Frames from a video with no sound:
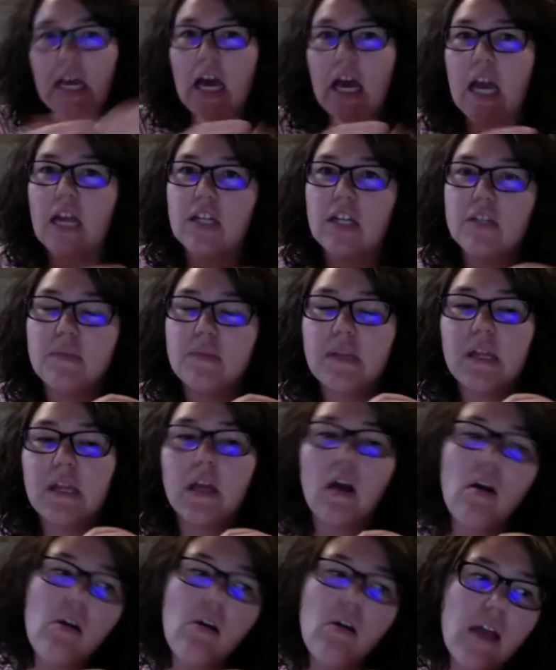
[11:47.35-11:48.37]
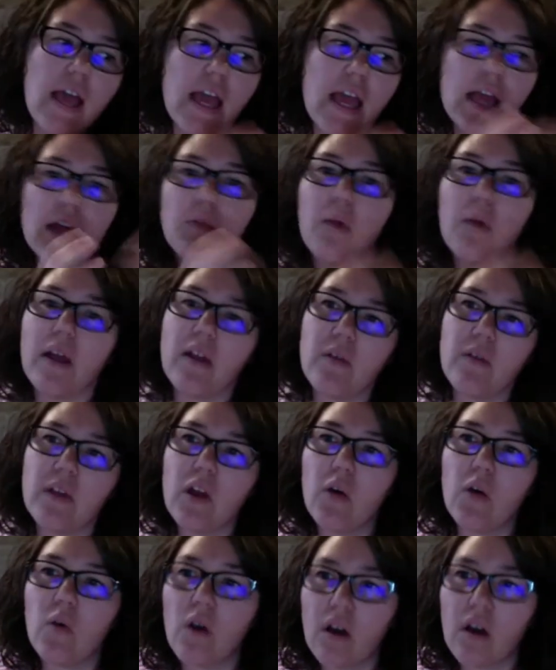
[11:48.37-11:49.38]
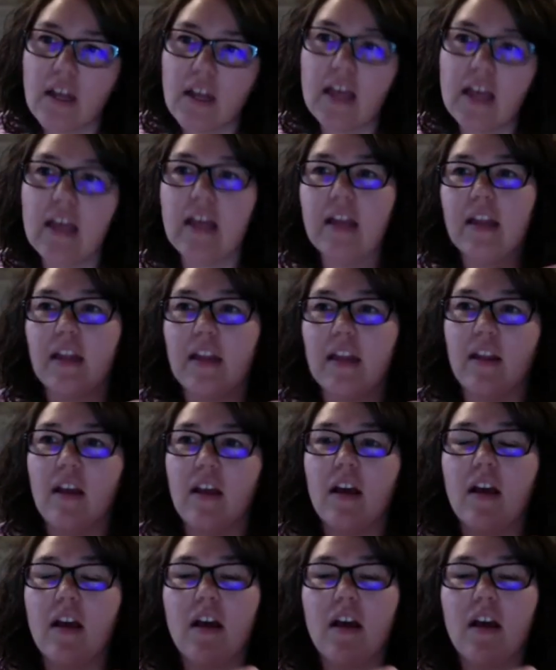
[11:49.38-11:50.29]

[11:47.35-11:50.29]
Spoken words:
And I'd just be like, oh, hey, why don't we go on in?